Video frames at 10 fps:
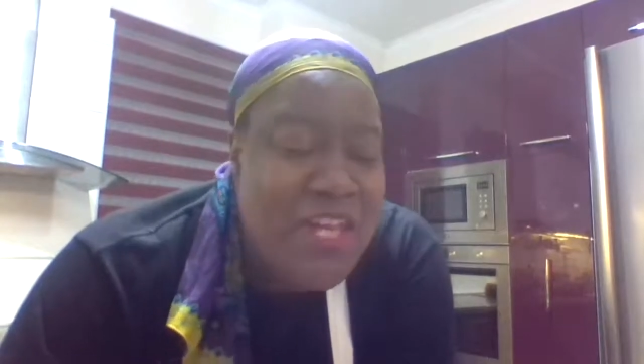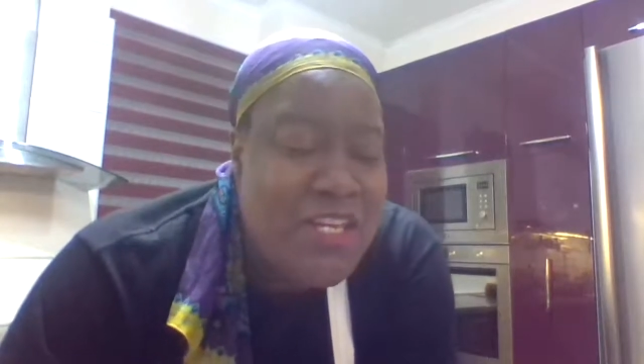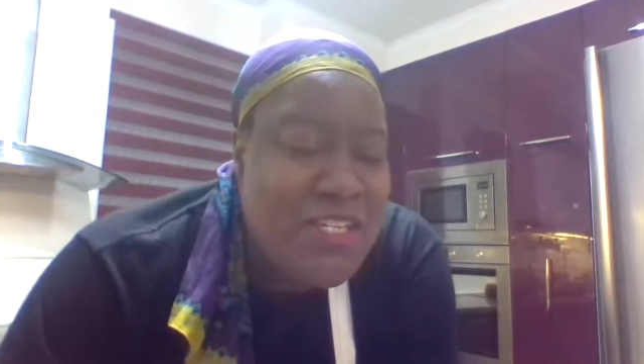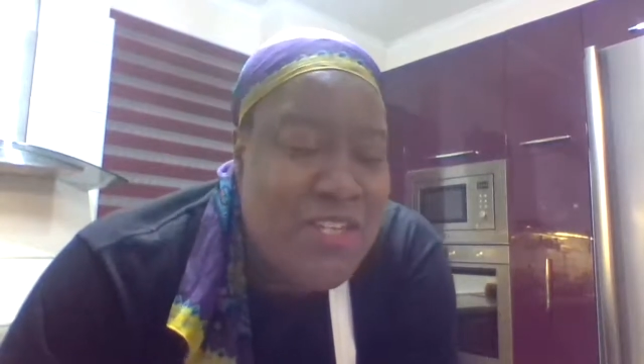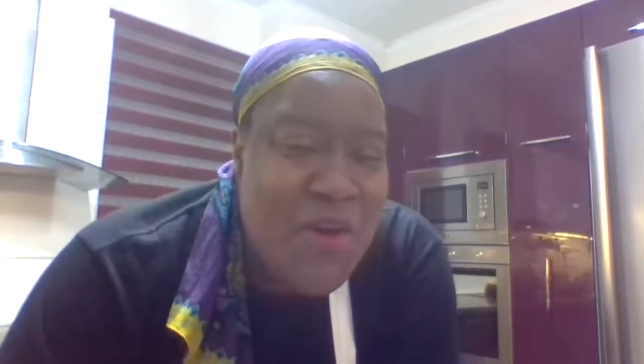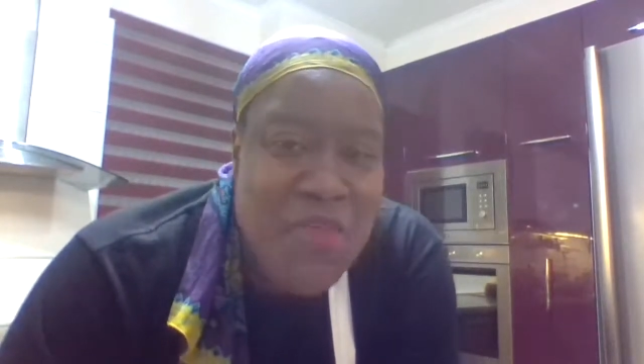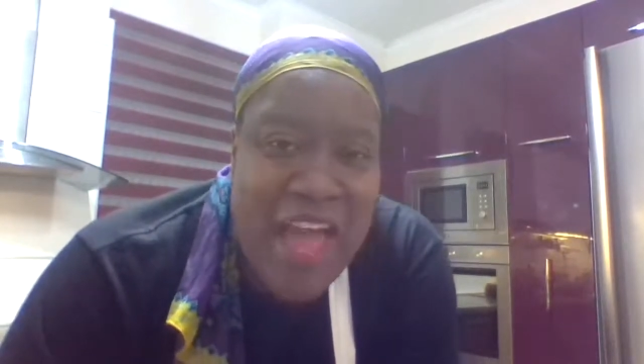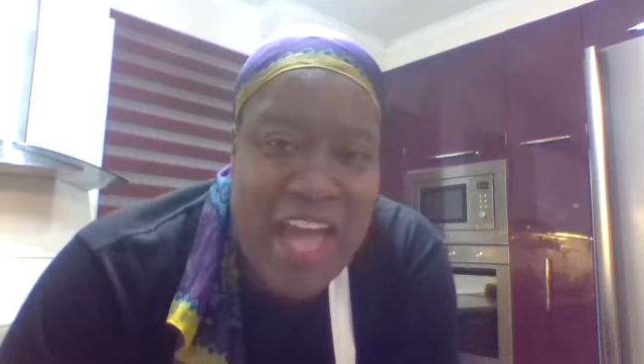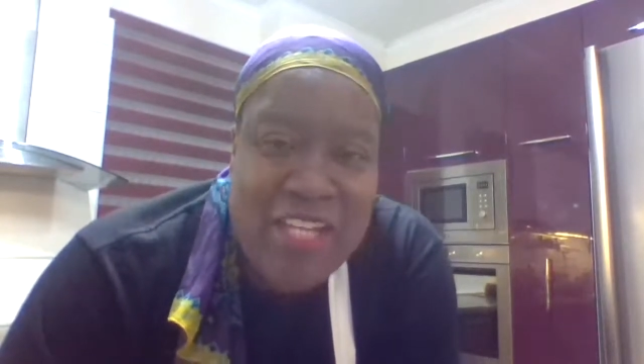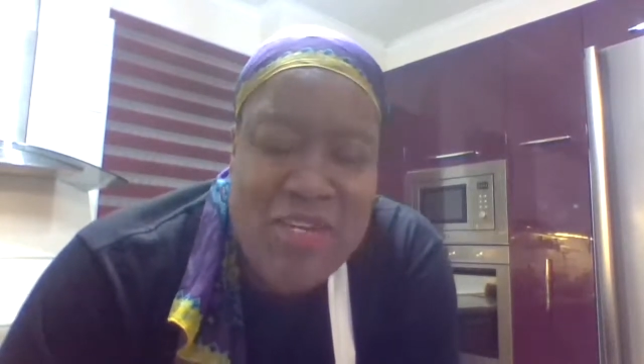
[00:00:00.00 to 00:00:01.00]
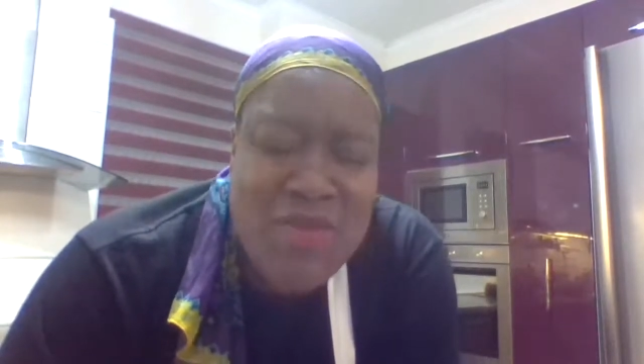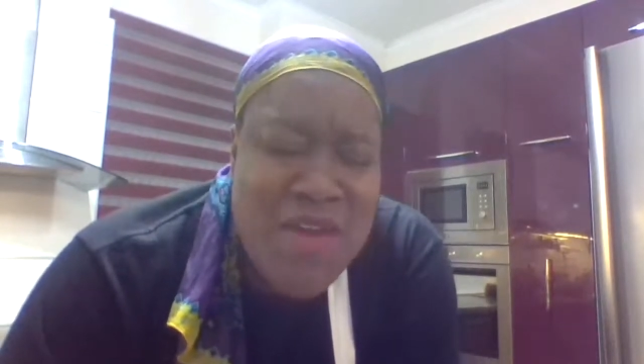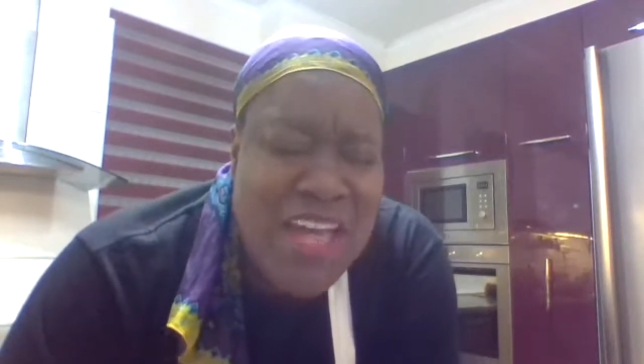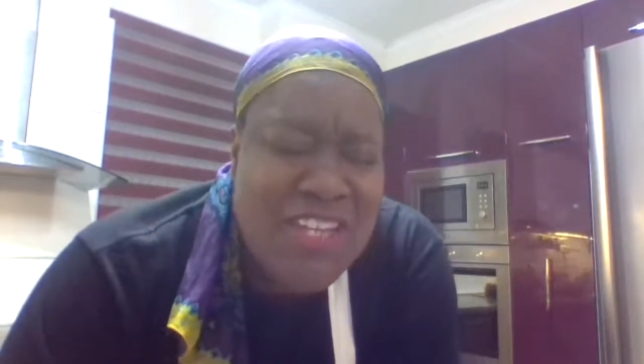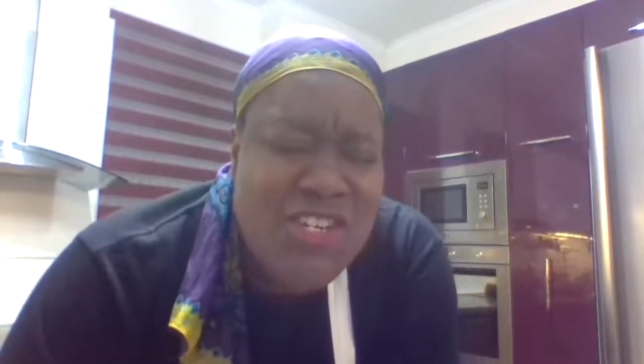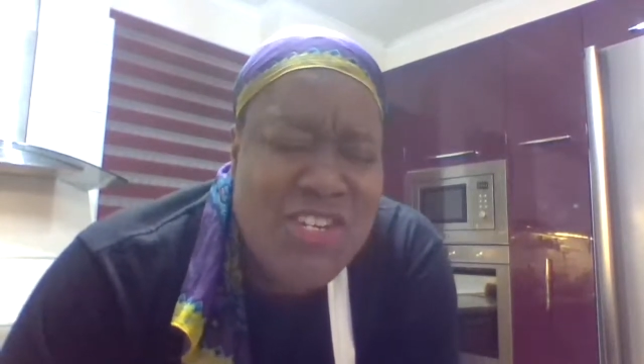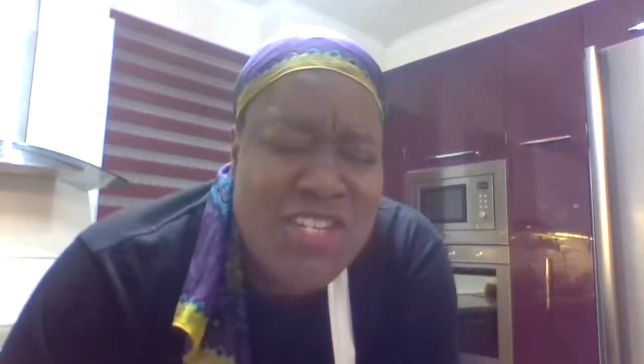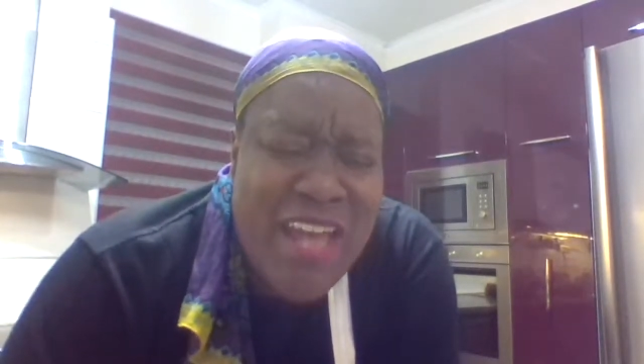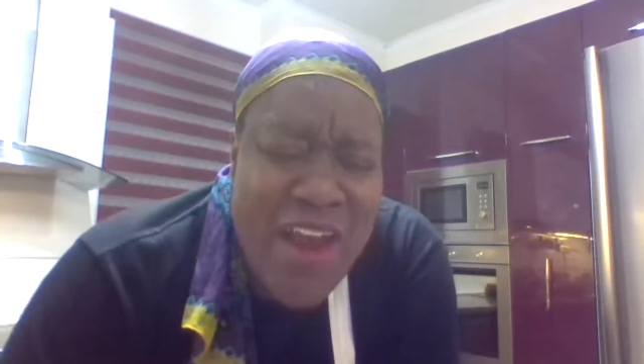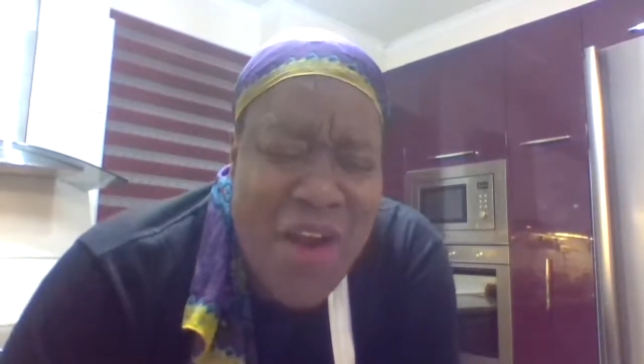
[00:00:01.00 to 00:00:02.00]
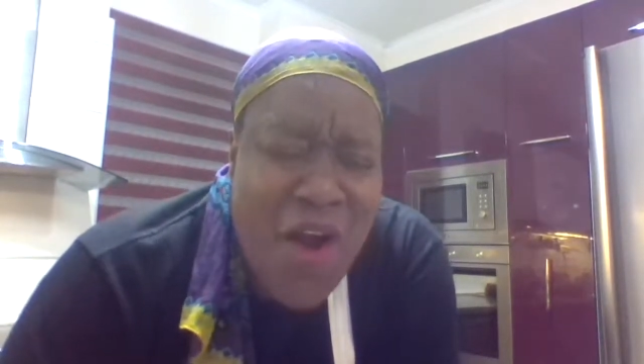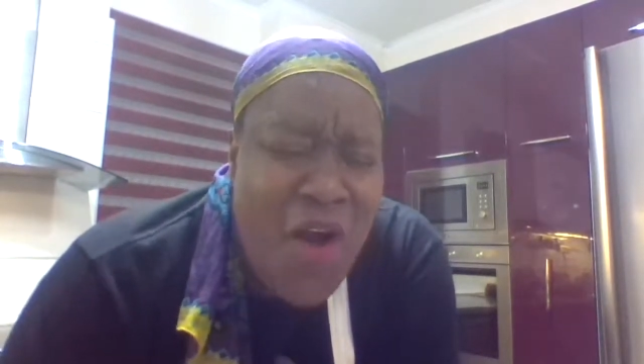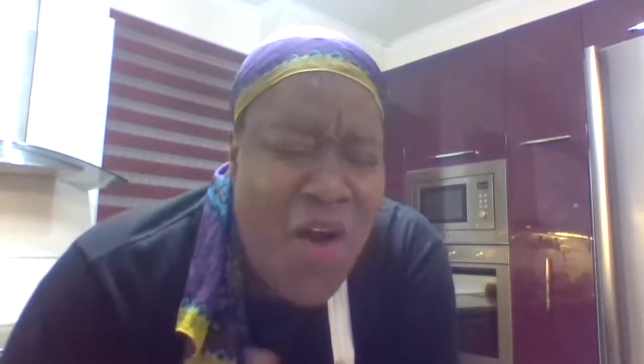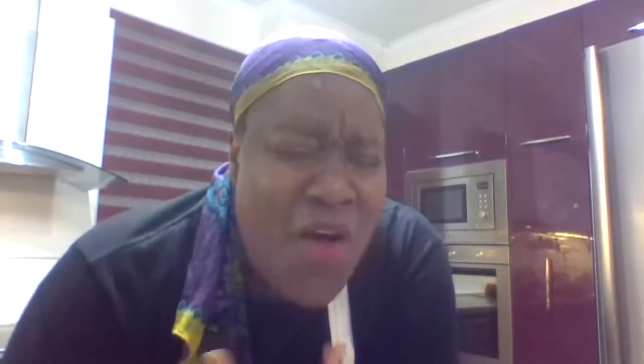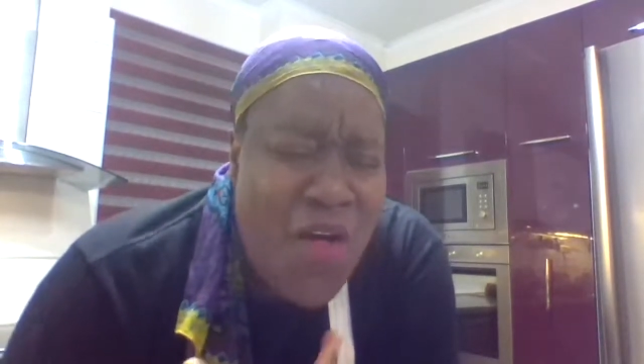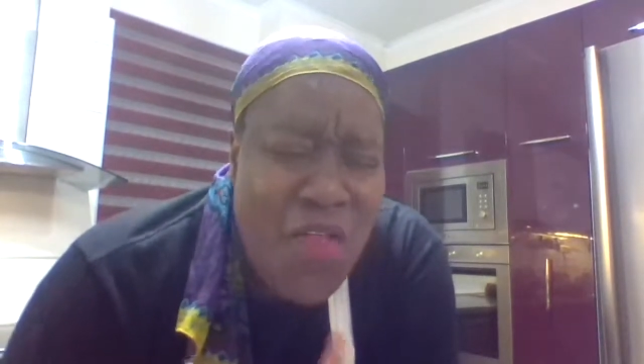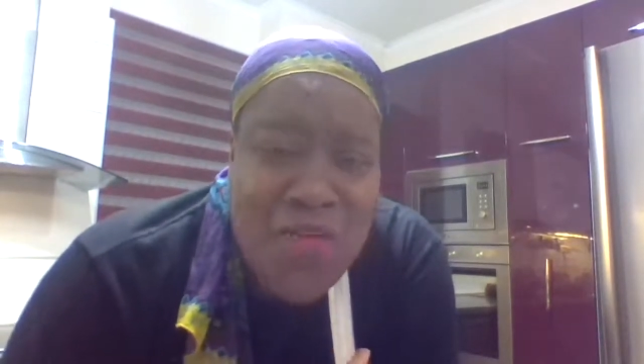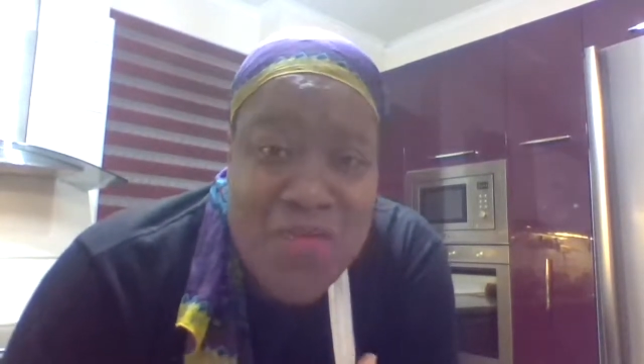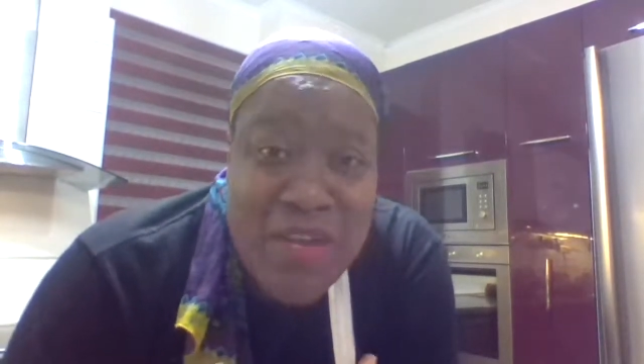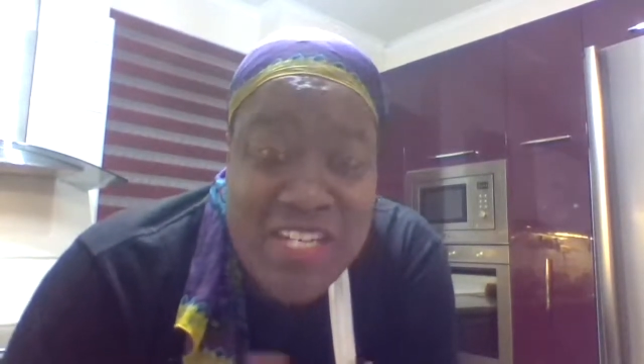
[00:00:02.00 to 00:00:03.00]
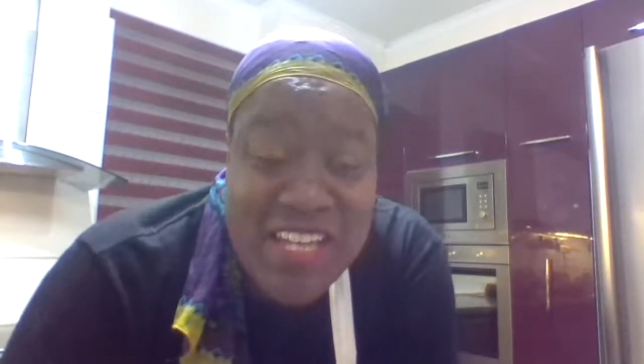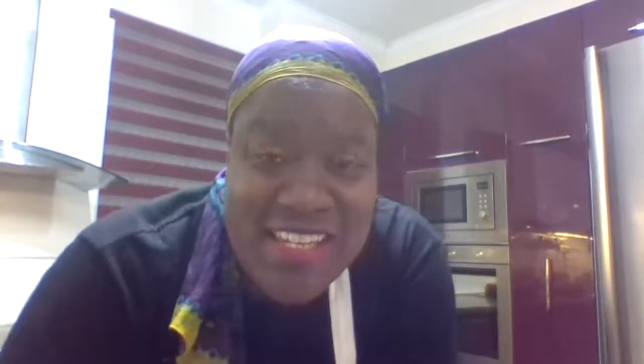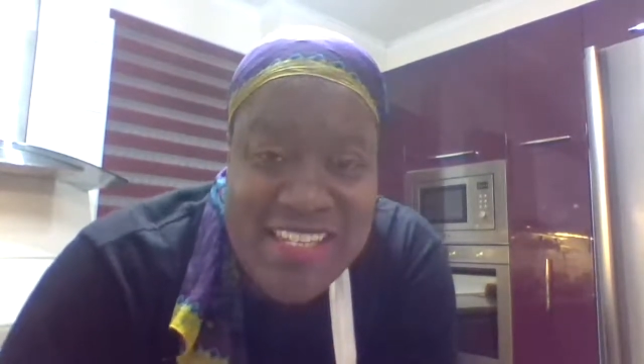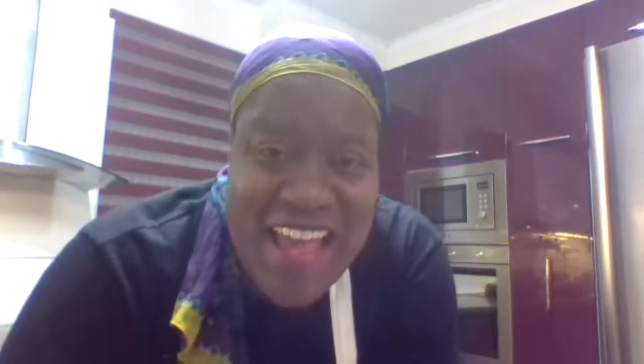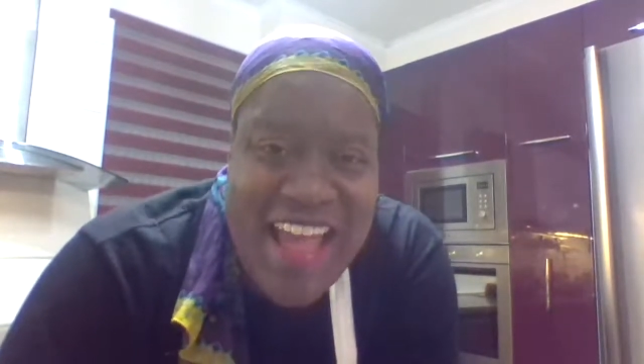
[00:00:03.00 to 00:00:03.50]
so that you can share all the richness